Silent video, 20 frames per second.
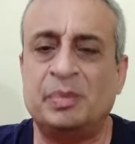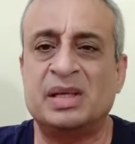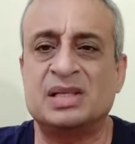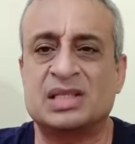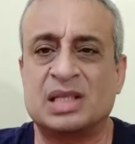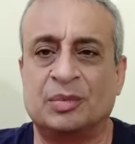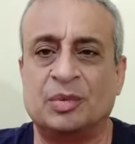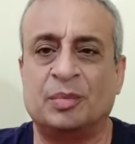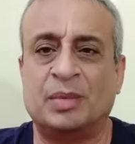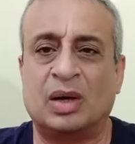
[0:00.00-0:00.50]
be
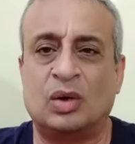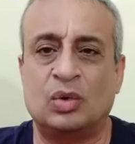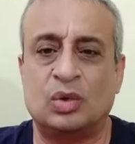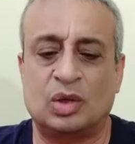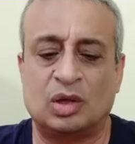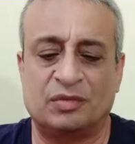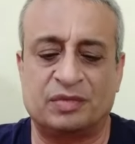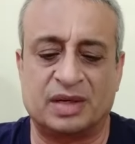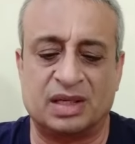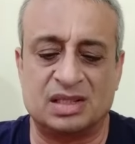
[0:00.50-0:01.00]
some amount
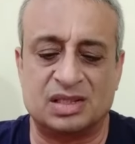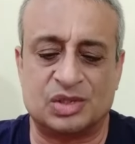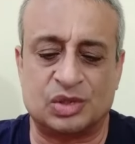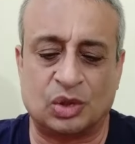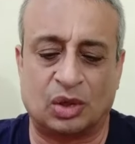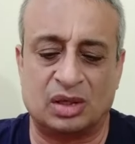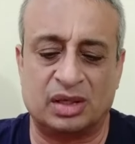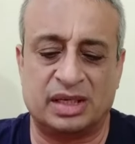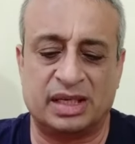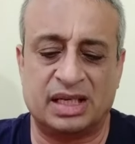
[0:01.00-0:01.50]
of
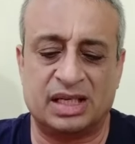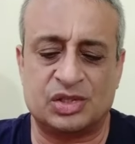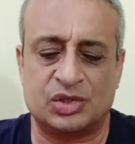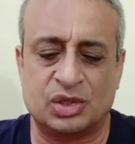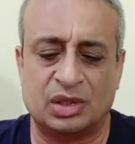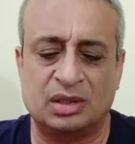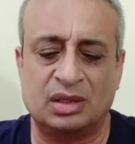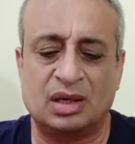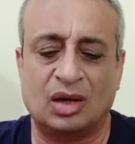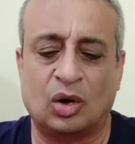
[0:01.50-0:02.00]

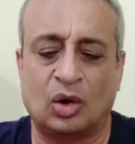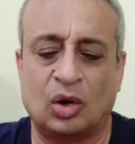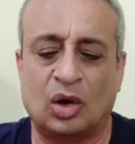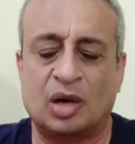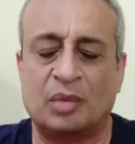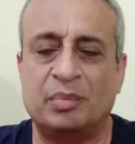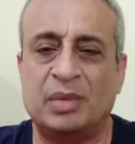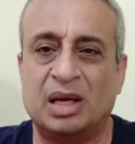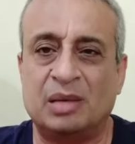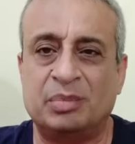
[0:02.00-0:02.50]
consolidation
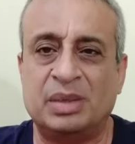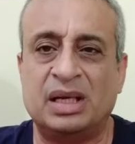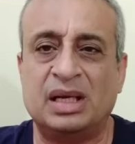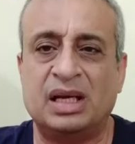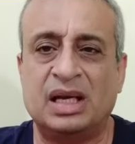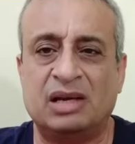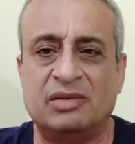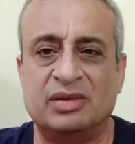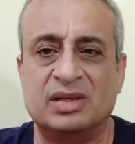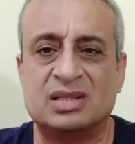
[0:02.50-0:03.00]
or
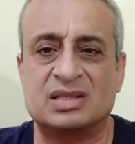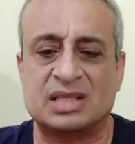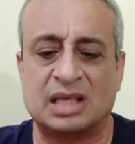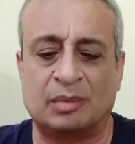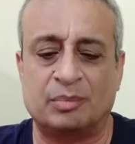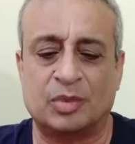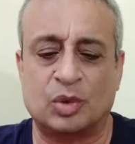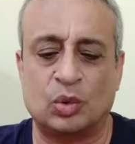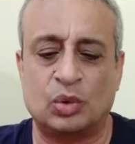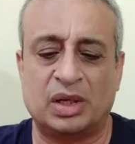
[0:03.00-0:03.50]
maybe even
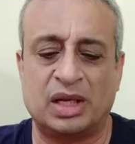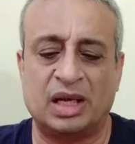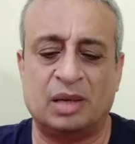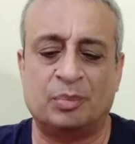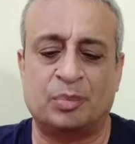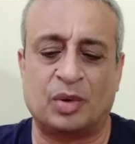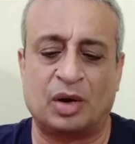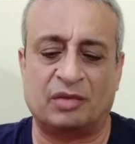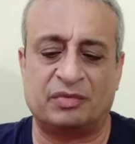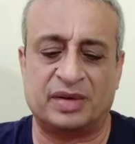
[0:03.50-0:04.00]
some
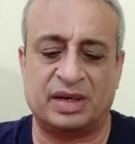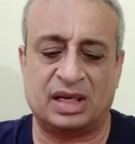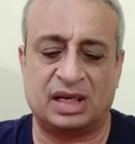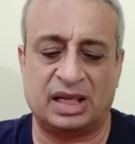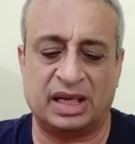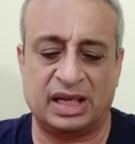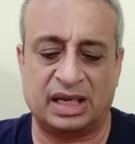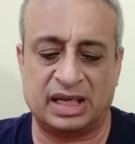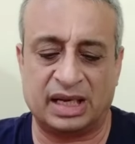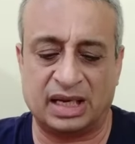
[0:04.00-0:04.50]
routine profit
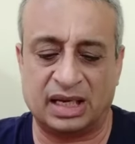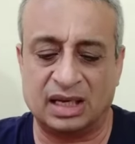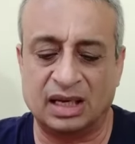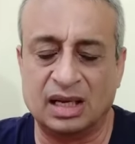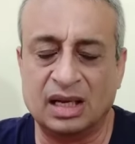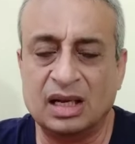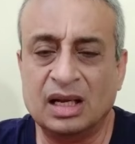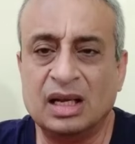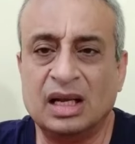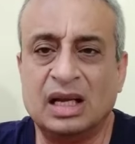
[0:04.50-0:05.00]
taking.
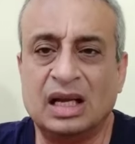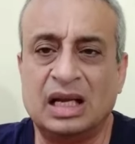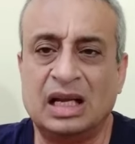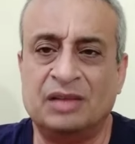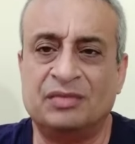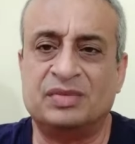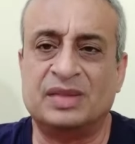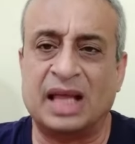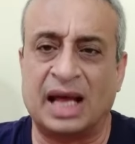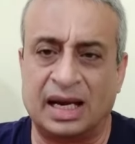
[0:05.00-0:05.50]

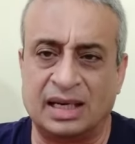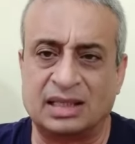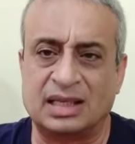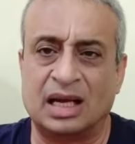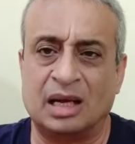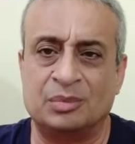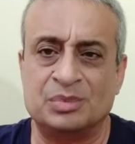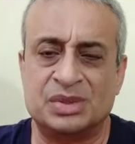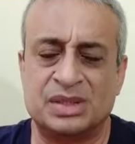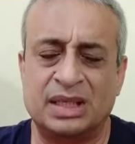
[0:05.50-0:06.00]
If that
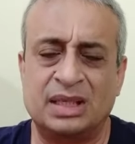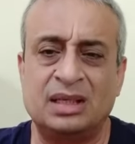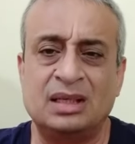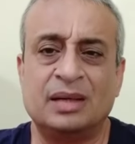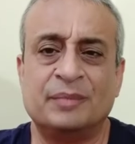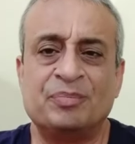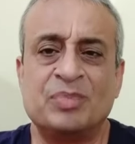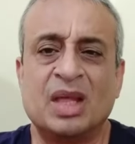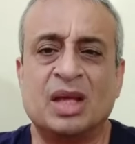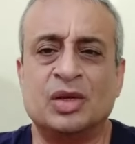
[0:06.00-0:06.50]
comes in,
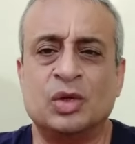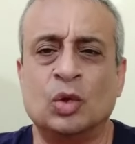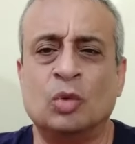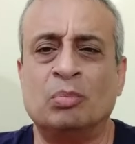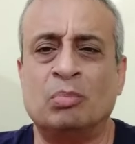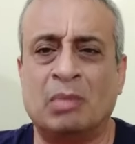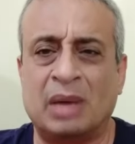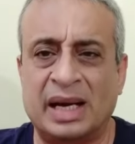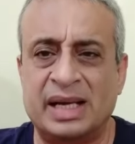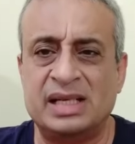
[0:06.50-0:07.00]
you
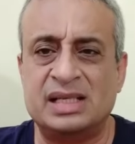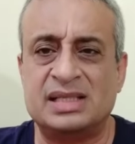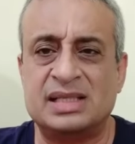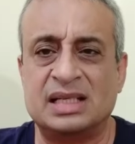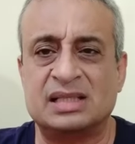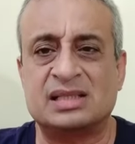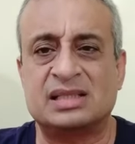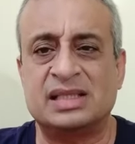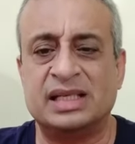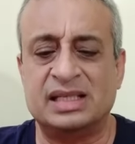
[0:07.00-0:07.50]
might
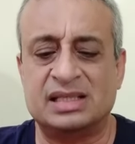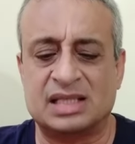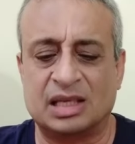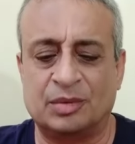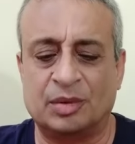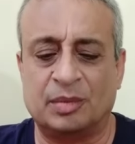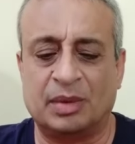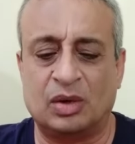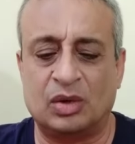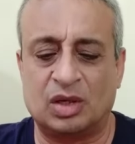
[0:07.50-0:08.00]
just see some
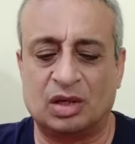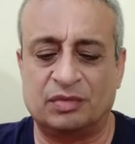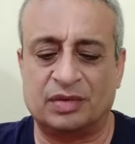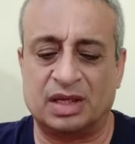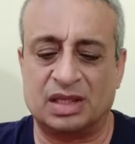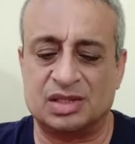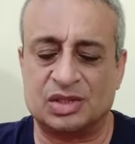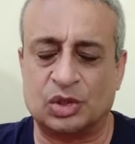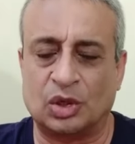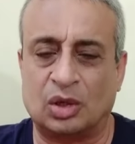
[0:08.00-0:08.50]
amount of
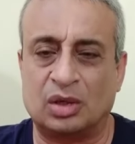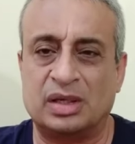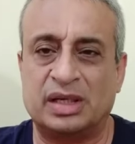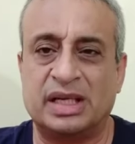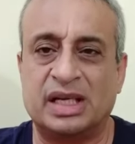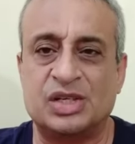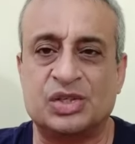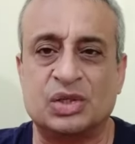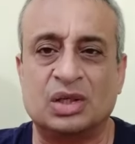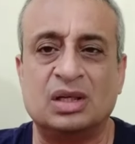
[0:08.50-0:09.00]

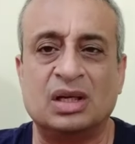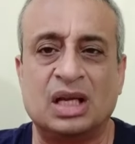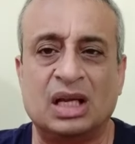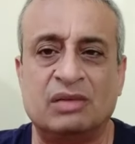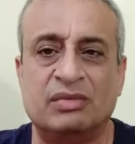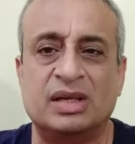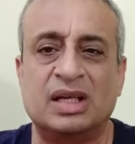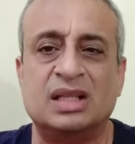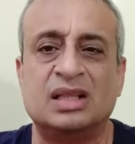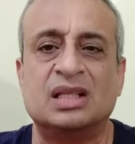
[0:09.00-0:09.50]
consolidation
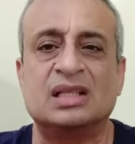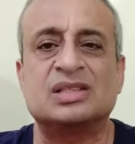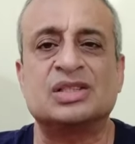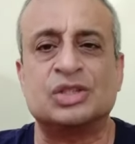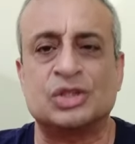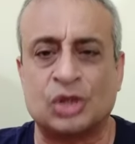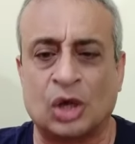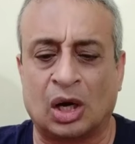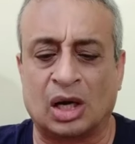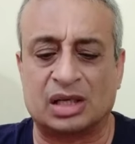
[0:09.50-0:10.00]
even in the
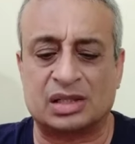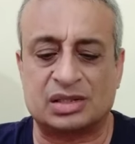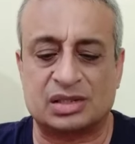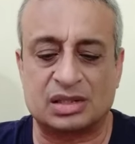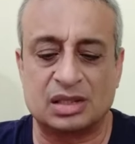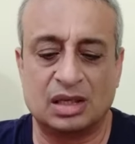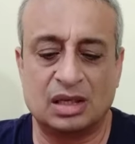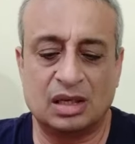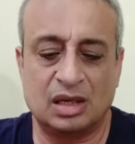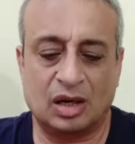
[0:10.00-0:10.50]

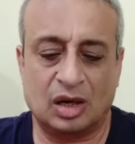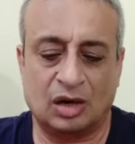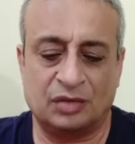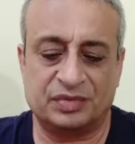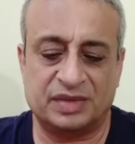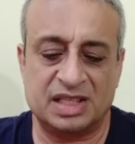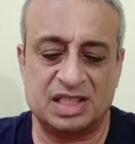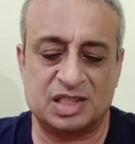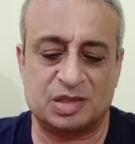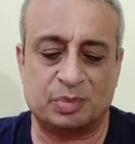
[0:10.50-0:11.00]
stocks of
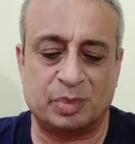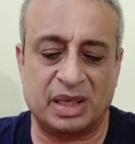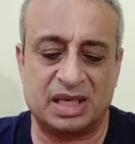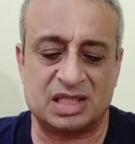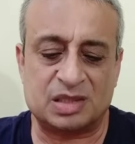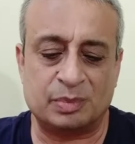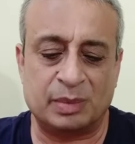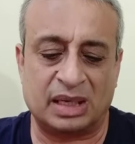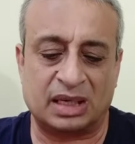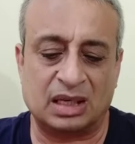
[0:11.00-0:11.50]
these
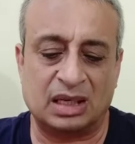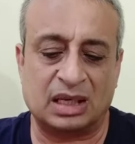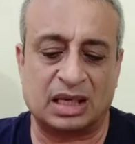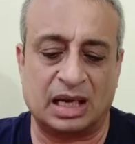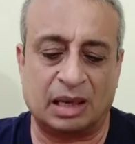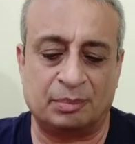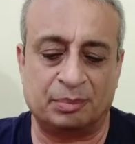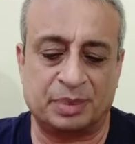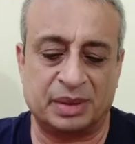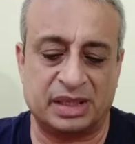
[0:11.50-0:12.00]
base metal
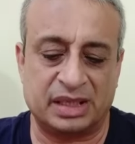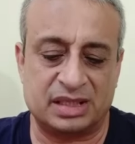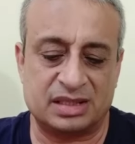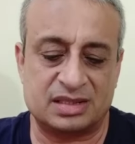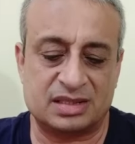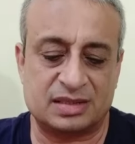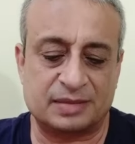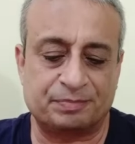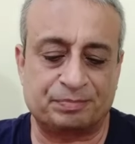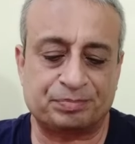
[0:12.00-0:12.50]

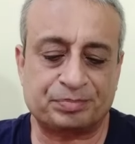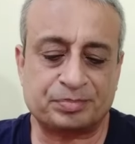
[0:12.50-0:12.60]
companies.